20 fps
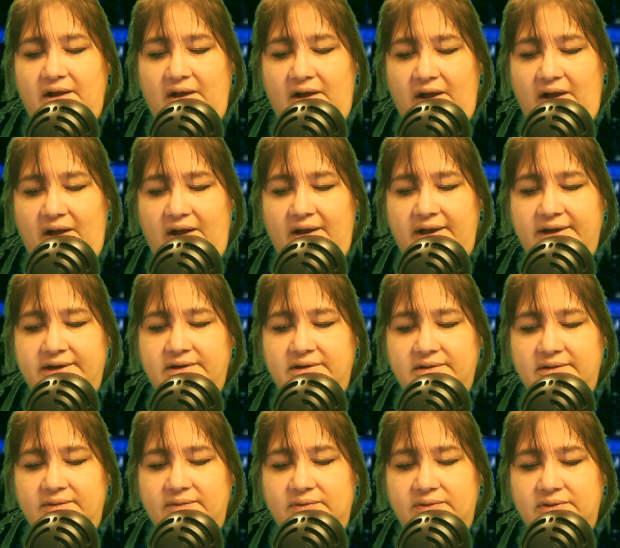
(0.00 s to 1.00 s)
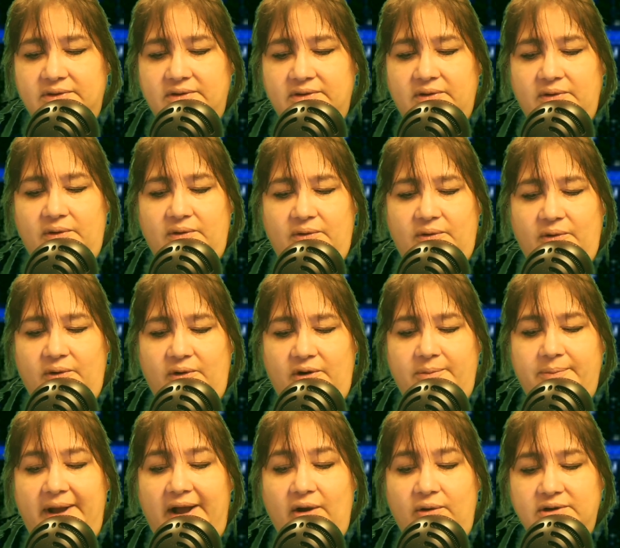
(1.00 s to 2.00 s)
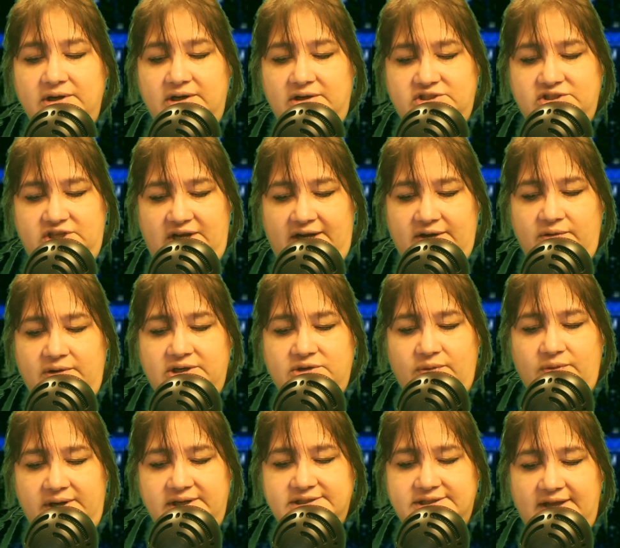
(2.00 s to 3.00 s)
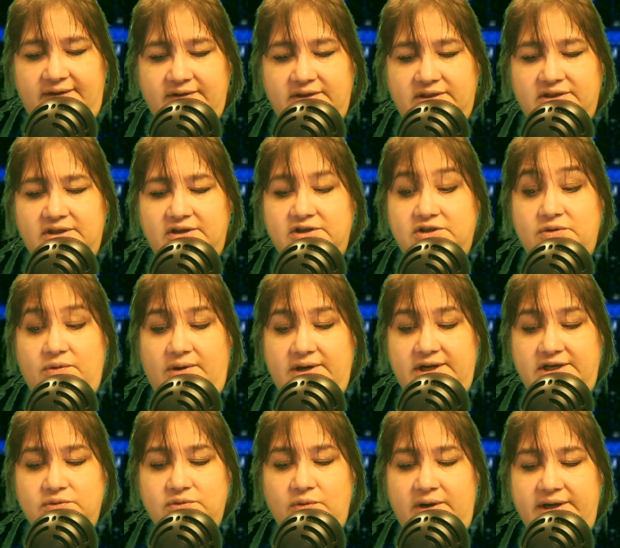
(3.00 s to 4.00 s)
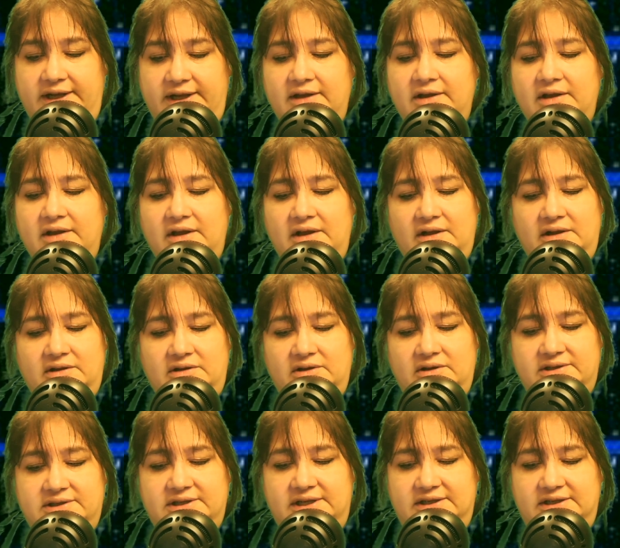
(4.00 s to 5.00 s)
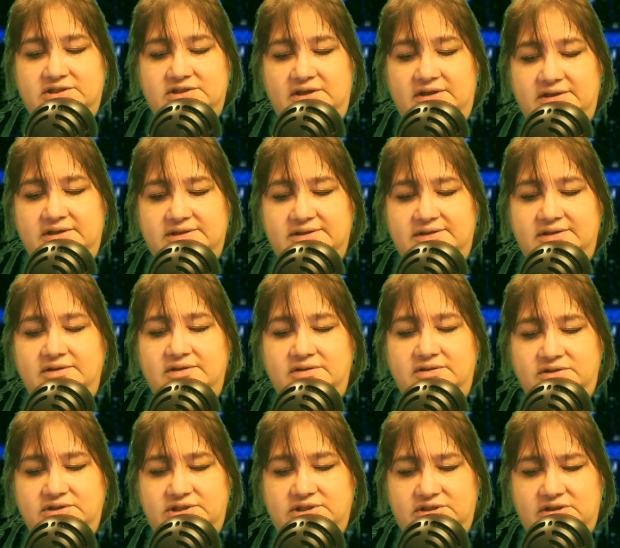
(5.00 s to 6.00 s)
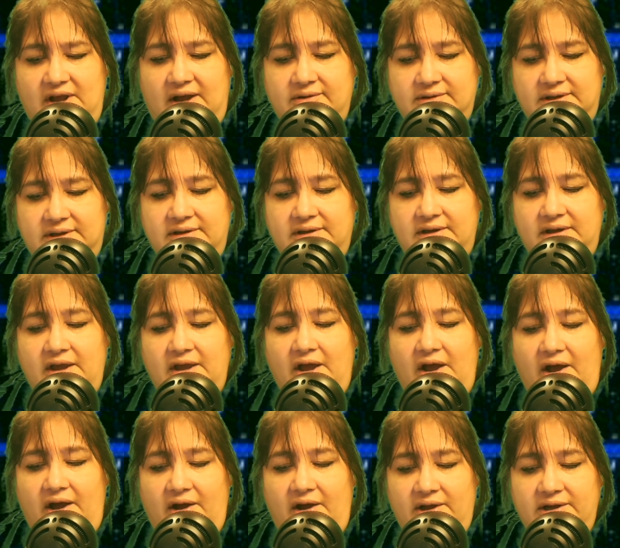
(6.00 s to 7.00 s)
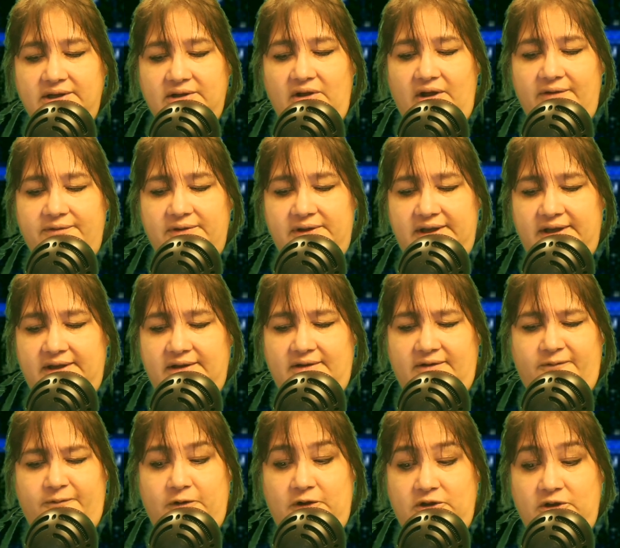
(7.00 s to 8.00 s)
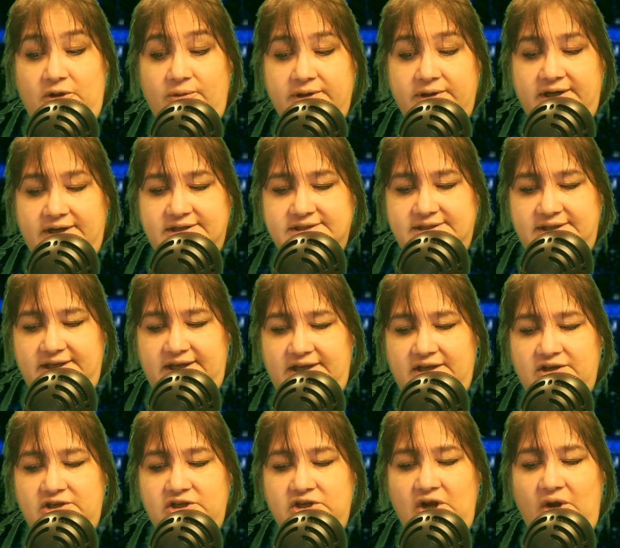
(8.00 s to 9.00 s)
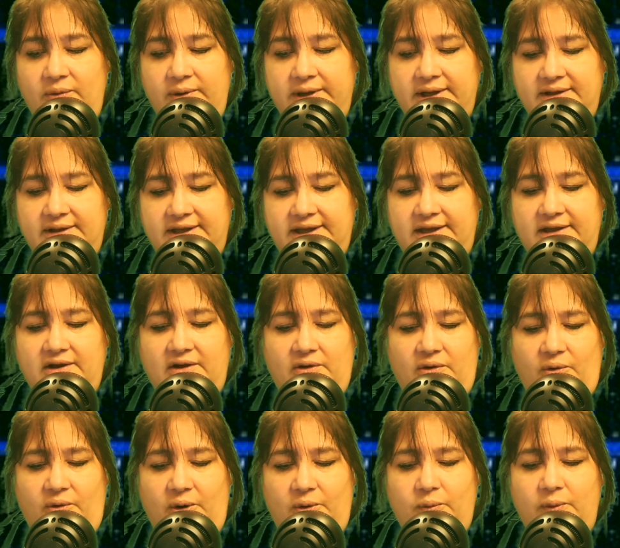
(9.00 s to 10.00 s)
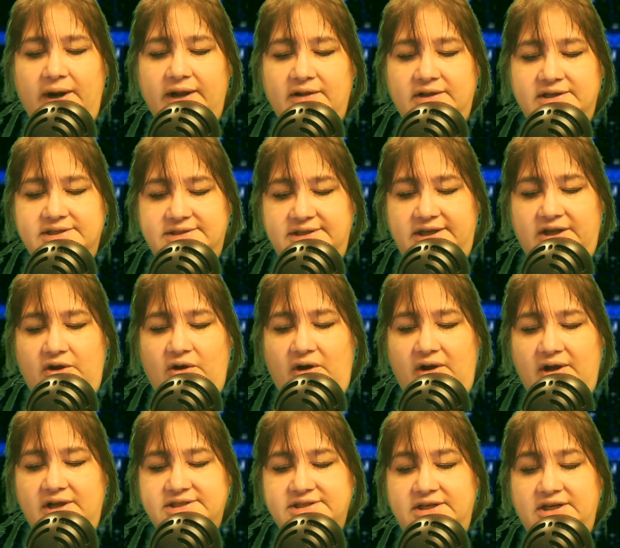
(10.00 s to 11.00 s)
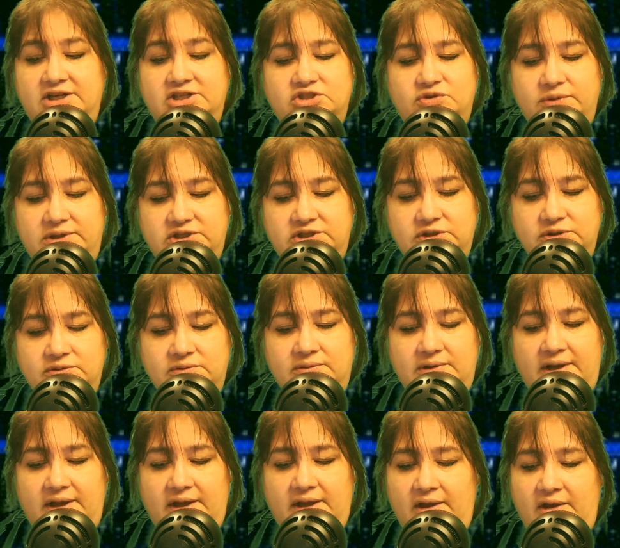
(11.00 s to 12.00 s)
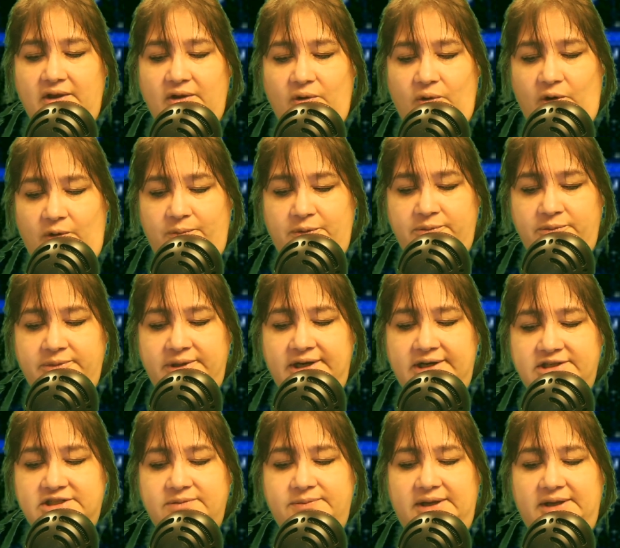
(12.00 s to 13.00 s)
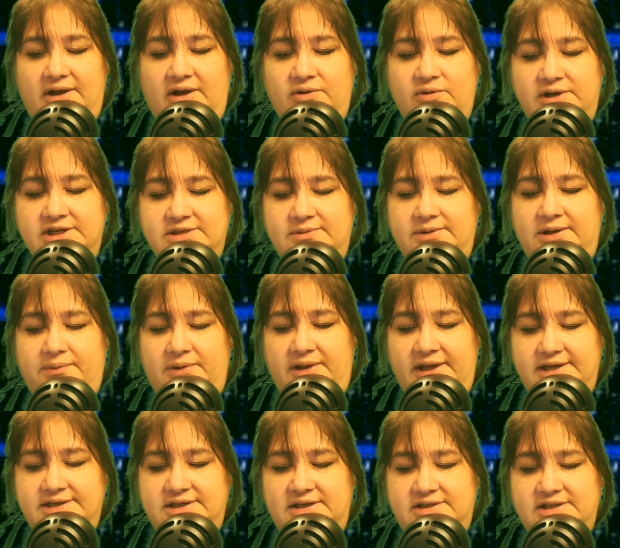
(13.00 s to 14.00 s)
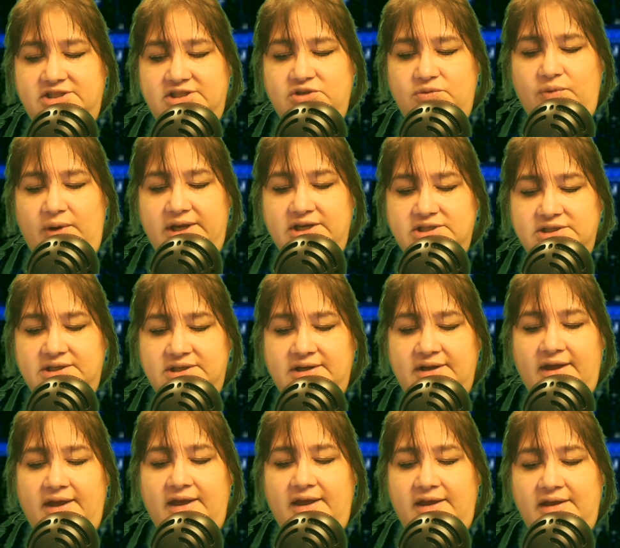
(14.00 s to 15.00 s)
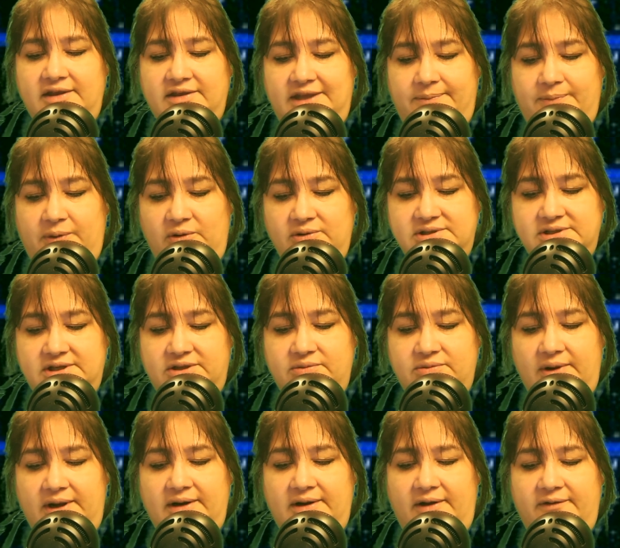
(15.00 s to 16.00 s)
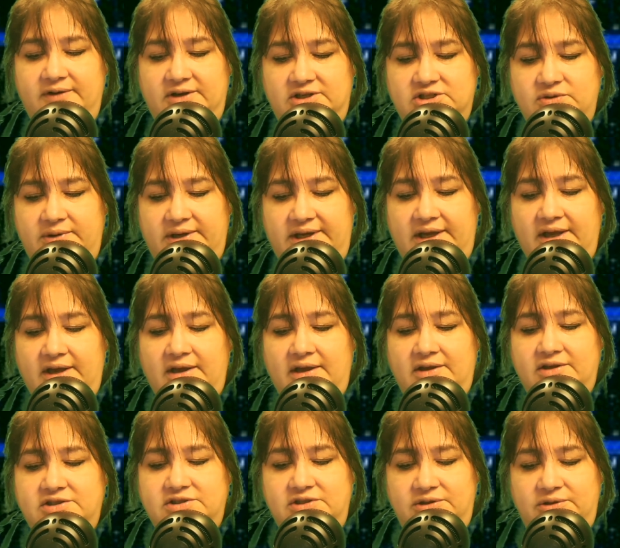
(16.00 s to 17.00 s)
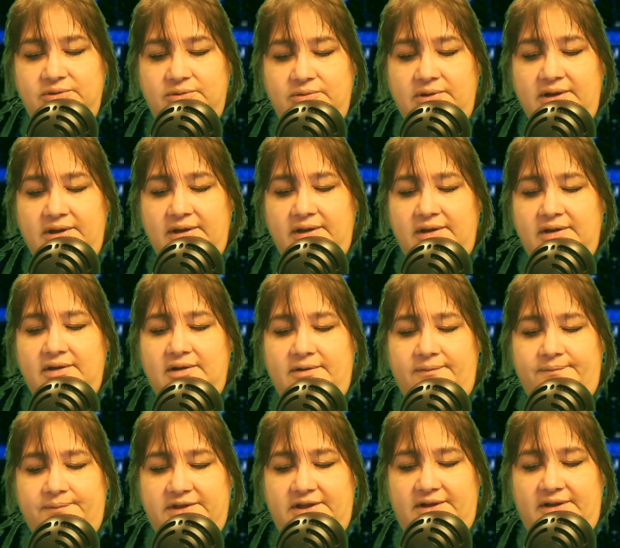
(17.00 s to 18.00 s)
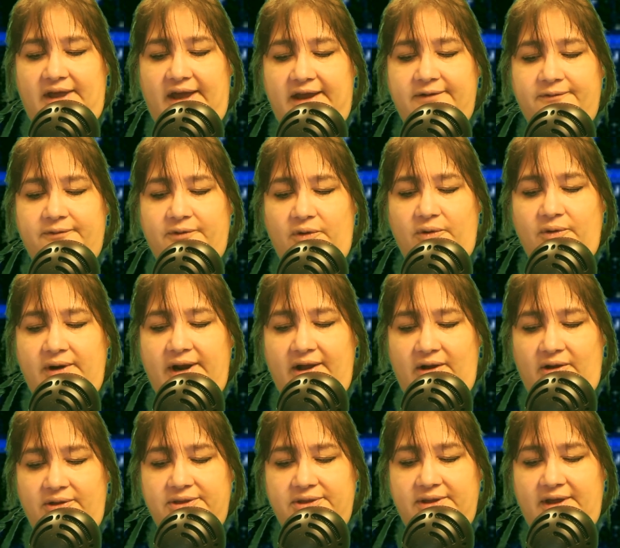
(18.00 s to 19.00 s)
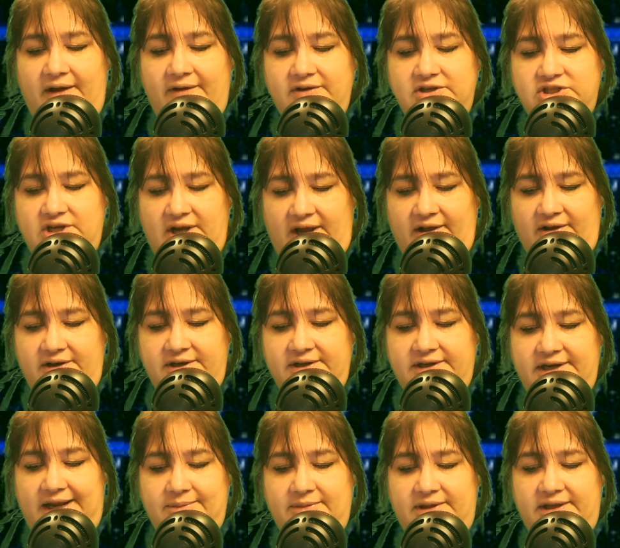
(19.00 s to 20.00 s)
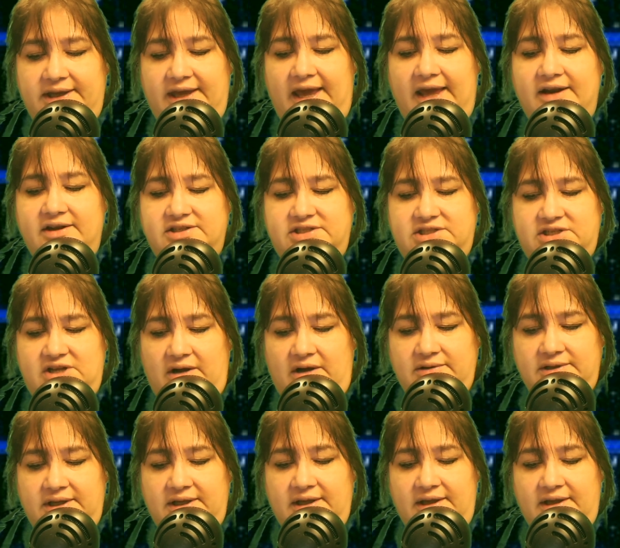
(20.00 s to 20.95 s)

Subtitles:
On or about January 27th, 2020, Letecia Stauch unlawfully, feloniously, knowingly, or recklessly caused an injury to, or permitted to be unreasonably placed in a situation that pose a threat of injury to the life or health of a child, namely Gannon Stauch,